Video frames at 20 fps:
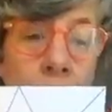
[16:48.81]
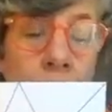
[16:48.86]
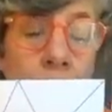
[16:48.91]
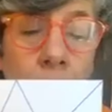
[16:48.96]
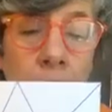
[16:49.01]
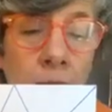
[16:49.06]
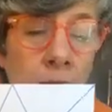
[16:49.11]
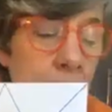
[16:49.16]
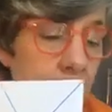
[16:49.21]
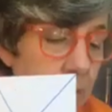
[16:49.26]

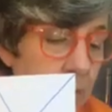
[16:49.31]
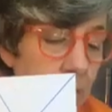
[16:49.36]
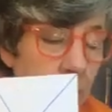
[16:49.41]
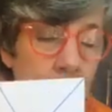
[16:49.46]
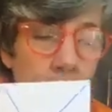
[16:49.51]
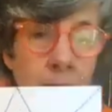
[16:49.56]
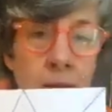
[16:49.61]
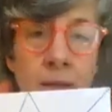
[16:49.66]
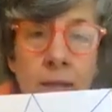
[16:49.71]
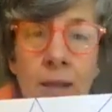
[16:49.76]
rulers,
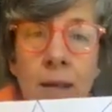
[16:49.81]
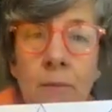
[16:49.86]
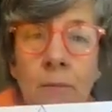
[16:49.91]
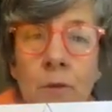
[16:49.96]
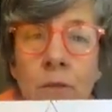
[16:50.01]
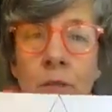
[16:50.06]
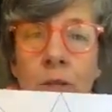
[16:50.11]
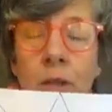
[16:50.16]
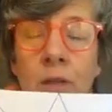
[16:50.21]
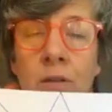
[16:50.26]
and
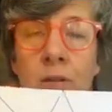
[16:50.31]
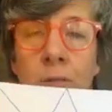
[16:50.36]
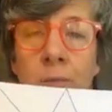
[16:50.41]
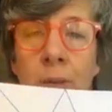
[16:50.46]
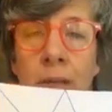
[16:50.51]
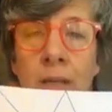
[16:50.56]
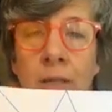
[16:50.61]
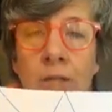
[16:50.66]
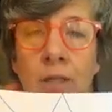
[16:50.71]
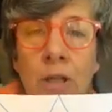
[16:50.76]
I'm also going
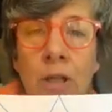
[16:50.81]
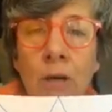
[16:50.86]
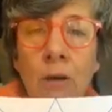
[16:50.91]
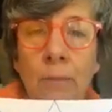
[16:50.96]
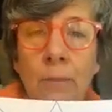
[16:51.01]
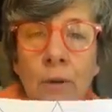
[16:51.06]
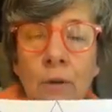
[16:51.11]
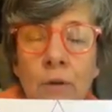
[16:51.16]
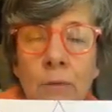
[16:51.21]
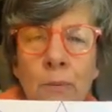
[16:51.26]
to make a
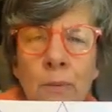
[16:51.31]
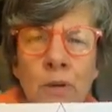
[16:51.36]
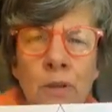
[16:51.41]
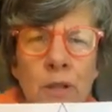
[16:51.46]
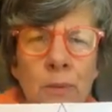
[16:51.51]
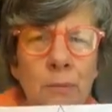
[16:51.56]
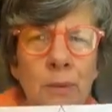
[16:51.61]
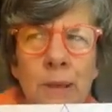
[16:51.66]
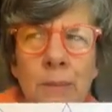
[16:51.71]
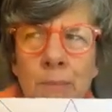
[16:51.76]
geoboard,
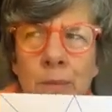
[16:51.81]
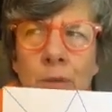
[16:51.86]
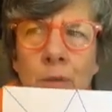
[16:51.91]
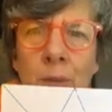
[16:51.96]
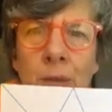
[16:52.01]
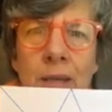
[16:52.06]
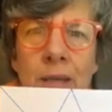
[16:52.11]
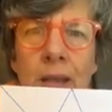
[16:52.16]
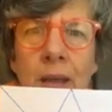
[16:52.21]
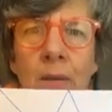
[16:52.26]
possibly
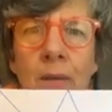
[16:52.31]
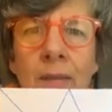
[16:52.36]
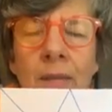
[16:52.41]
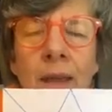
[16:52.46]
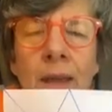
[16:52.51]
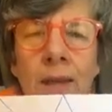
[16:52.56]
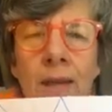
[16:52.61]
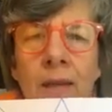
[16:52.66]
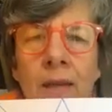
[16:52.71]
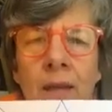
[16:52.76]
between now
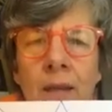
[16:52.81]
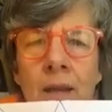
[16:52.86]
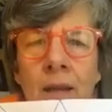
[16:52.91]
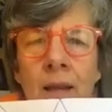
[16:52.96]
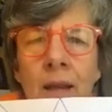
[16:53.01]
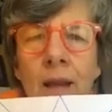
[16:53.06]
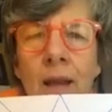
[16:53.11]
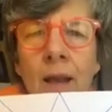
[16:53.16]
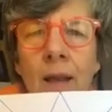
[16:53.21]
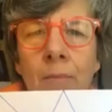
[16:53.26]
and
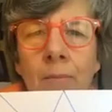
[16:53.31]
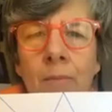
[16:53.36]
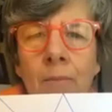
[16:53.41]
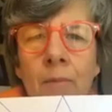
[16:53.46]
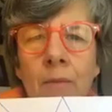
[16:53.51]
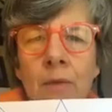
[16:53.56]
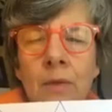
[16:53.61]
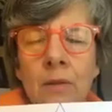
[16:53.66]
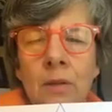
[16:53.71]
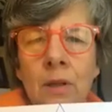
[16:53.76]

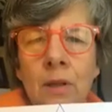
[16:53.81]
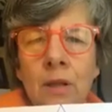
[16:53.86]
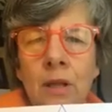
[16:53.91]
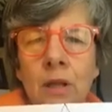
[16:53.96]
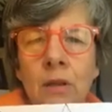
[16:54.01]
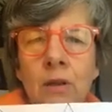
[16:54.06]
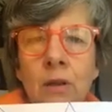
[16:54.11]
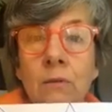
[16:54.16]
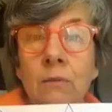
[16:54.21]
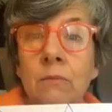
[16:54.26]
then, so
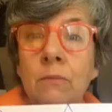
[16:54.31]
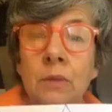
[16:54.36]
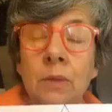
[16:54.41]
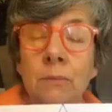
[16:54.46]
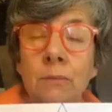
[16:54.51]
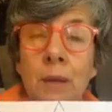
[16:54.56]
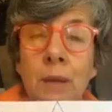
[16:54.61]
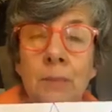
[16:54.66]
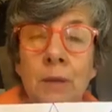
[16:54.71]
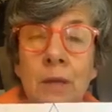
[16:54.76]
that you can,
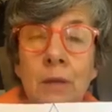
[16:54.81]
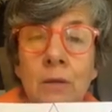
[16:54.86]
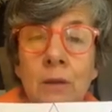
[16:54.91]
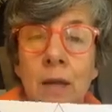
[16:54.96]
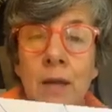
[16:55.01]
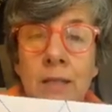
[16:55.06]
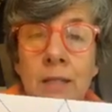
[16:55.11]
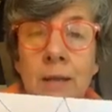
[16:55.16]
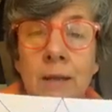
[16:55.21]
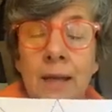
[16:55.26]
maybe you
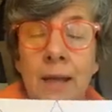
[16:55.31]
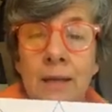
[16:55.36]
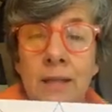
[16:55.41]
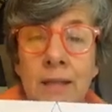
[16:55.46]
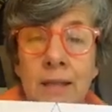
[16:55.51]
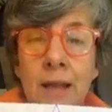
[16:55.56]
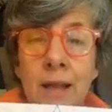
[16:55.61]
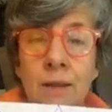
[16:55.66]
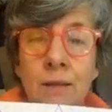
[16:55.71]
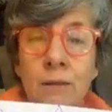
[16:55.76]
guys can get
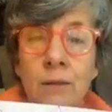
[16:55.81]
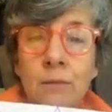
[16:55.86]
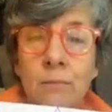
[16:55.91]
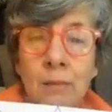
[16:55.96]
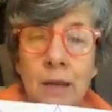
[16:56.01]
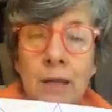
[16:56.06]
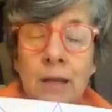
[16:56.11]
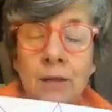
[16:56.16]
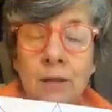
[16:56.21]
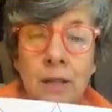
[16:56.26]
together
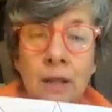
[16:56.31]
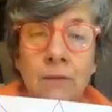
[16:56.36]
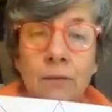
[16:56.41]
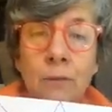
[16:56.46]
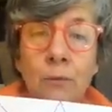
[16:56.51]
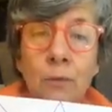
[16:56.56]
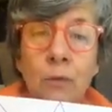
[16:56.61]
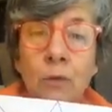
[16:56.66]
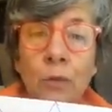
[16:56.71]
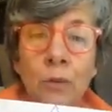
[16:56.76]
and make
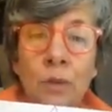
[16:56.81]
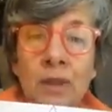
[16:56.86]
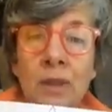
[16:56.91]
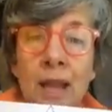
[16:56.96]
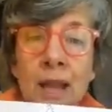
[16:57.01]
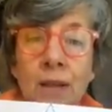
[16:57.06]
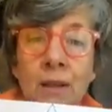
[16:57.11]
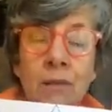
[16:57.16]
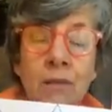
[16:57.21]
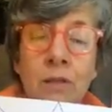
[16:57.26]
yourselves a board with
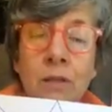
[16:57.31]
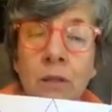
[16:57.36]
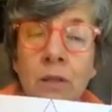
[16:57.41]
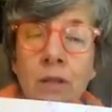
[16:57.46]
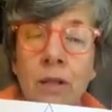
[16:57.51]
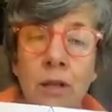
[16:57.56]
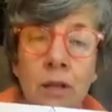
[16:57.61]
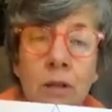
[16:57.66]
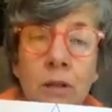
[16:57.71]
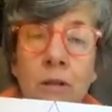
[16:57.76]
nails,
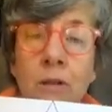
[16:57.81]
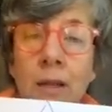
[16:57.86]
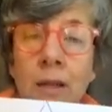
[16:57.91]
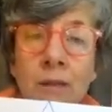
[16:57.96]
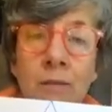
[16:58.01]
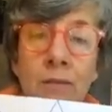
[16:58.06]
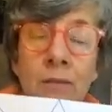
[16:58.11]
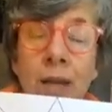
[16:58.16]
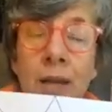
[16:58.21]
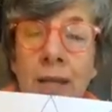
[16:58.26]
so that you can,
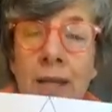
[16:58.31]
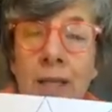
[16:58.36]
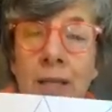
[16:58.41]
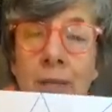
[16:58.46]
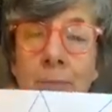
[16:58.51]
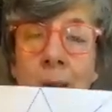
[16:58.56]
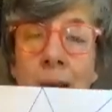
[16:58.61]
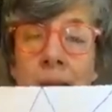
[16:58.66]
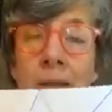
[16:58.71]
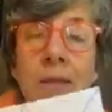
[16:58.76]
and
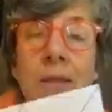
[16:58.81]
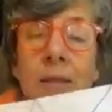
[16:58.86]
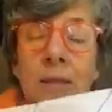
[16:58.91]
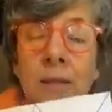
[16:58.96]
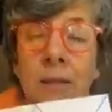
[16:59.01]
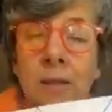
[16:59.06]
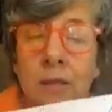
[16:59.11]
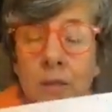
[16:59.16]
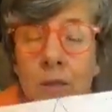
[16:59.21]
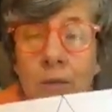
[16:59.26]
elastic
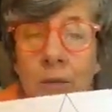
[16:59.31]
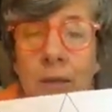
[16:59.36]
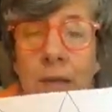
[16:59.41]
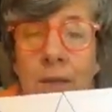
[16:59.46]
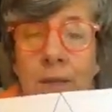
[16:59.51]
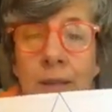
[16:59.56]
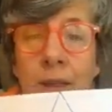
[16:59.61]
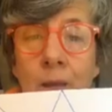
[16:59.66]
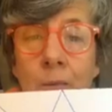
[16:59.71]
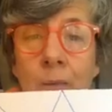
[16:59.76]
bands, and doing
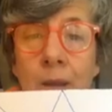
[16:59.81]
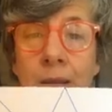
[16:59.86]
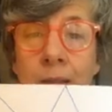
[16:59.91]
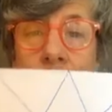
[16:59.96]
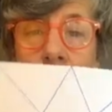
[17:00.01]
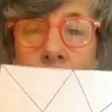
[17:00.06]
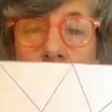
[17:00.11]
it that way.